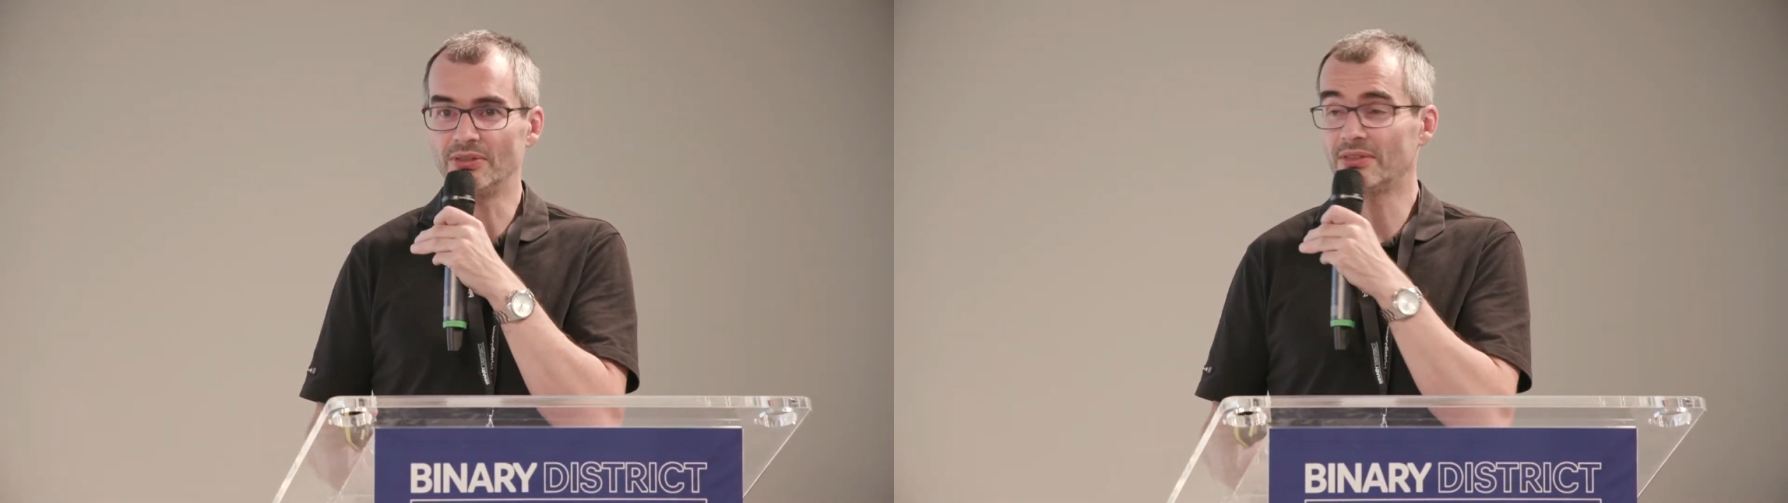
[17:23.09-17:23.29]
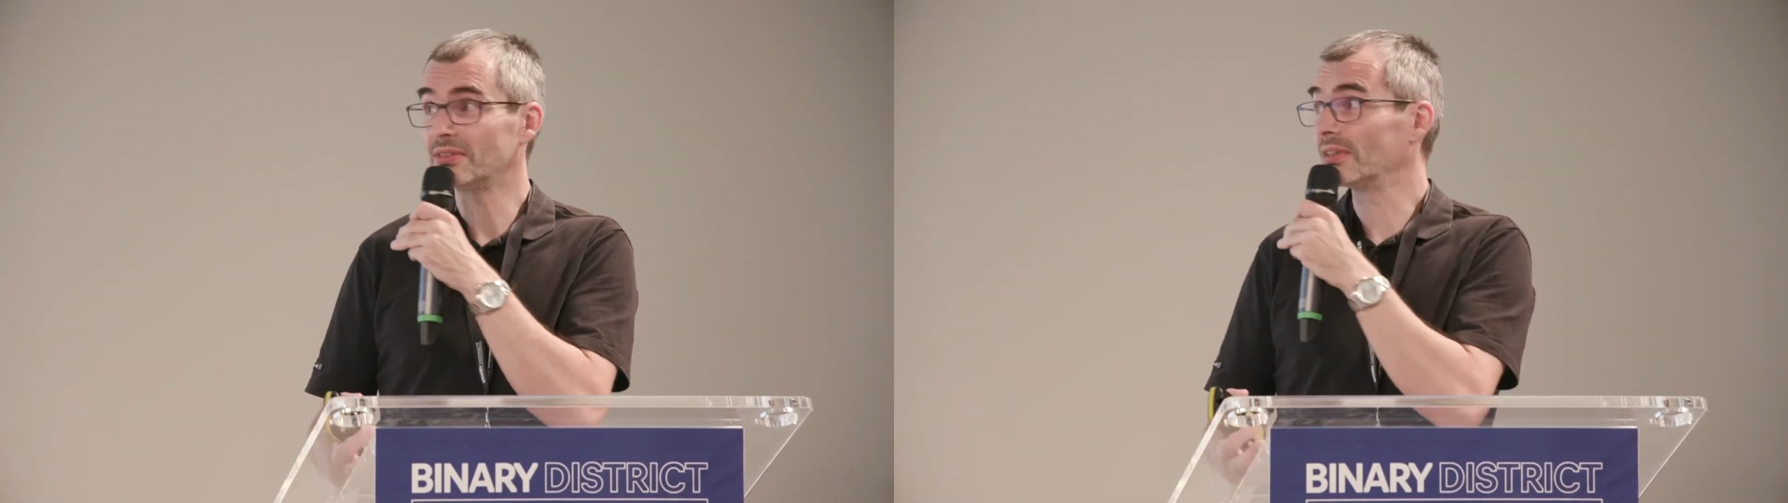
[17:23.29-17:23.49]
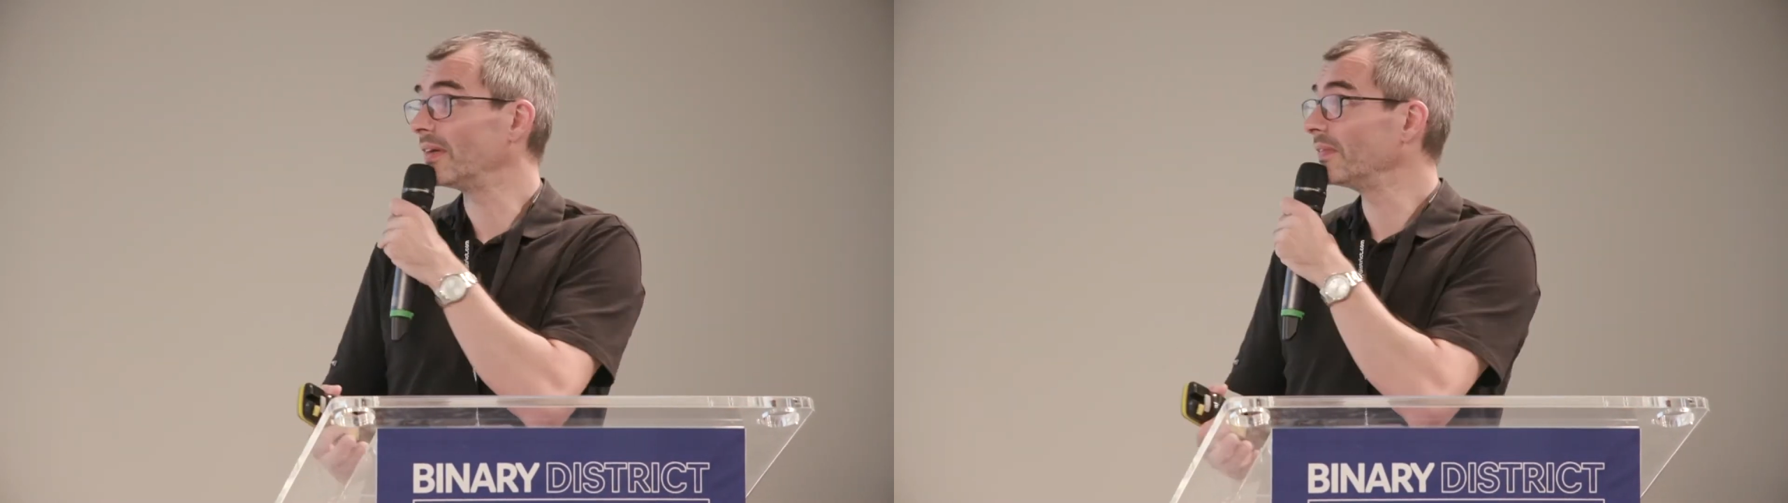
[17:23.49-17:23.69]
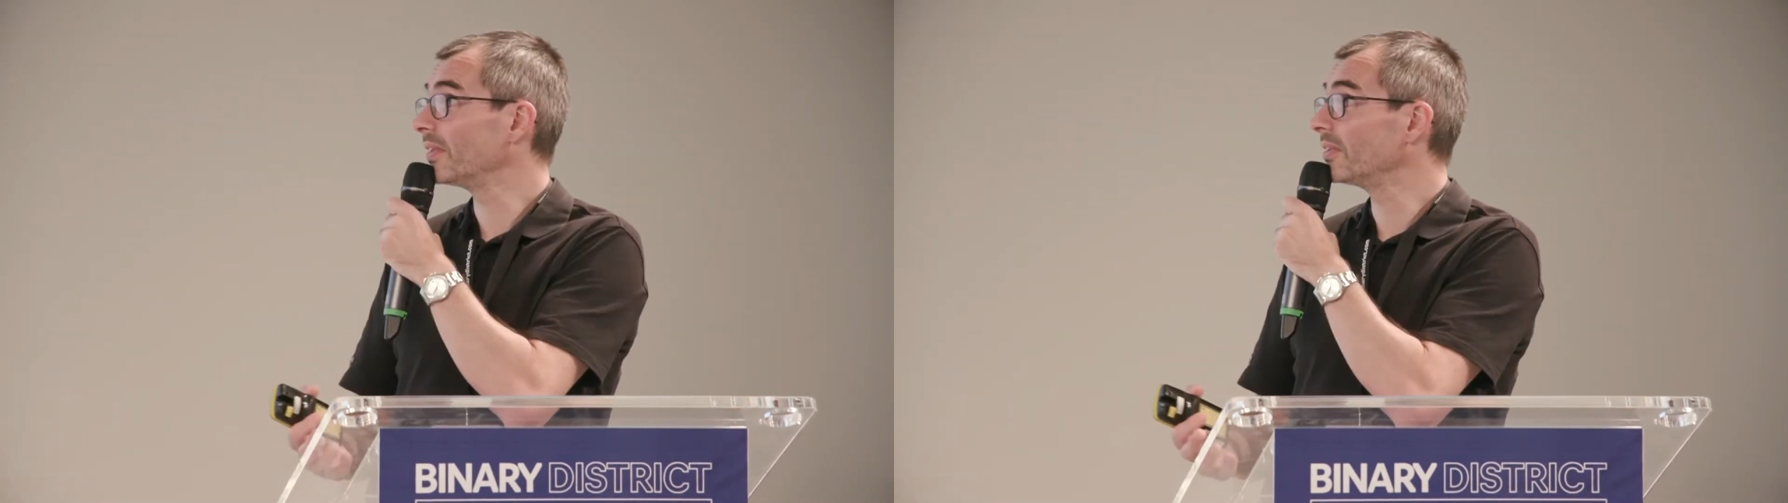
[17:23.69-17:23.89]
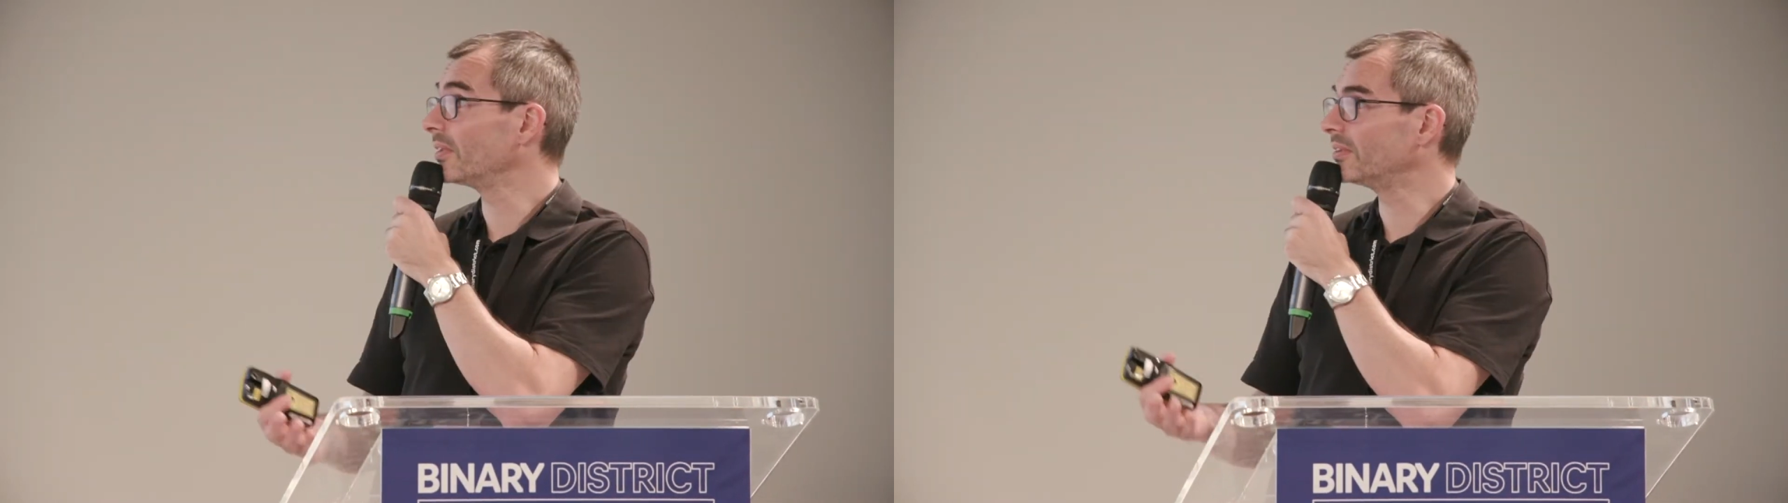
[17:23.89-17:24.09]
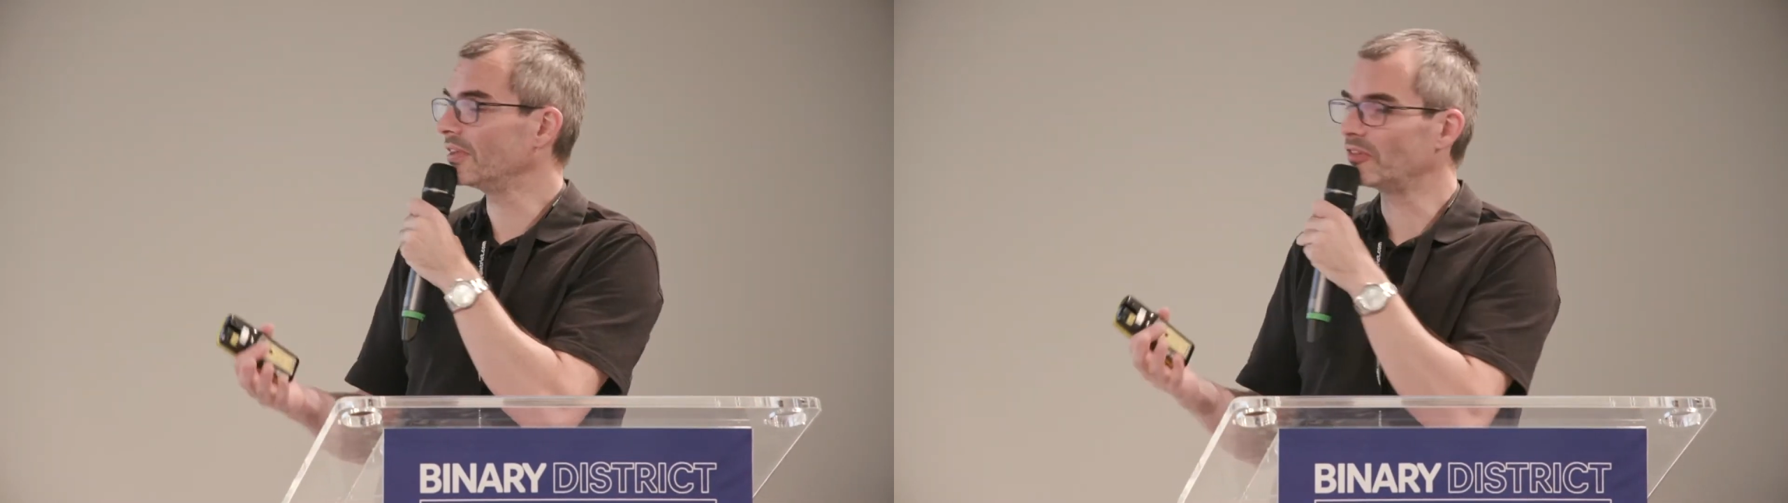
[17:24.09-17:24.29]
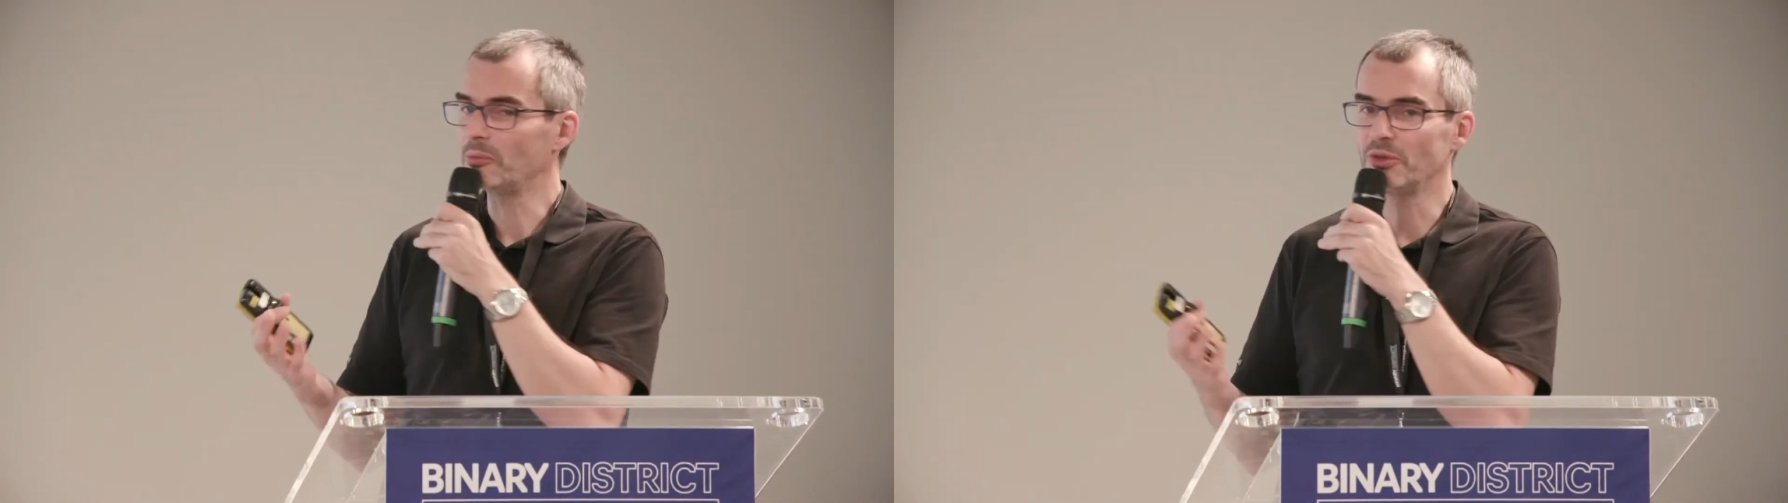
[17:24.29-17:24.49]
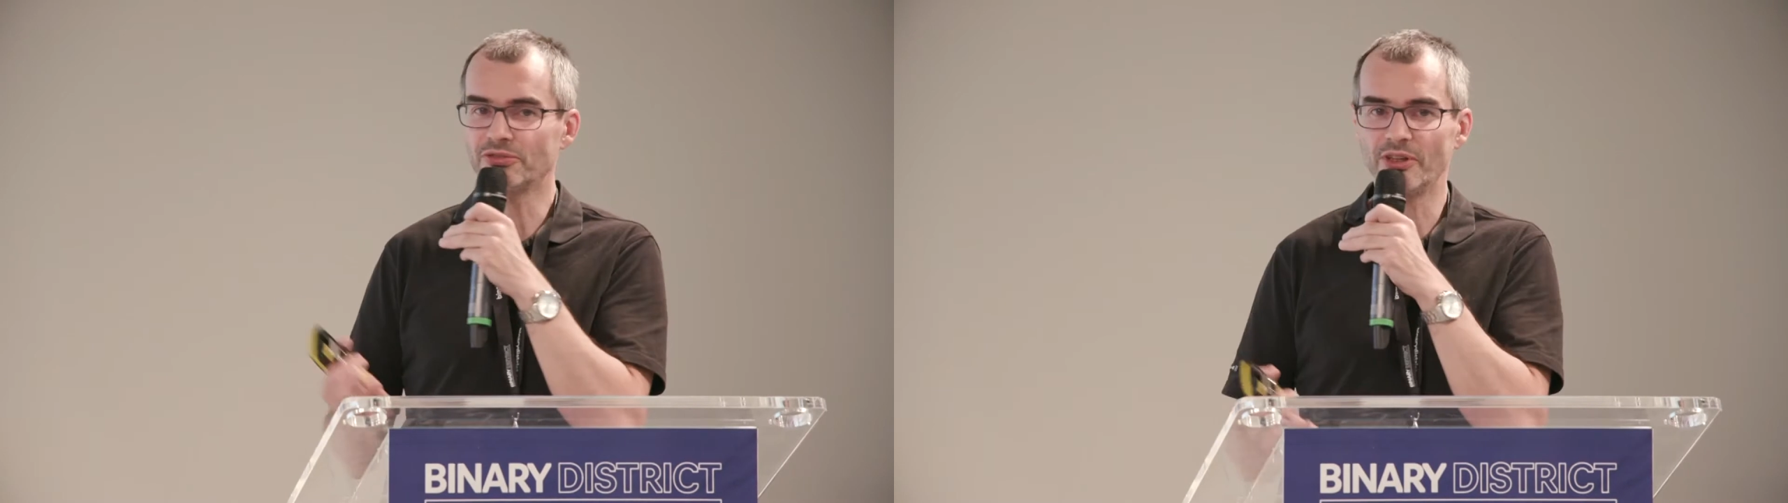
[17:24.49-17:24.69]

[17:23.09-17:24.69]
It's the development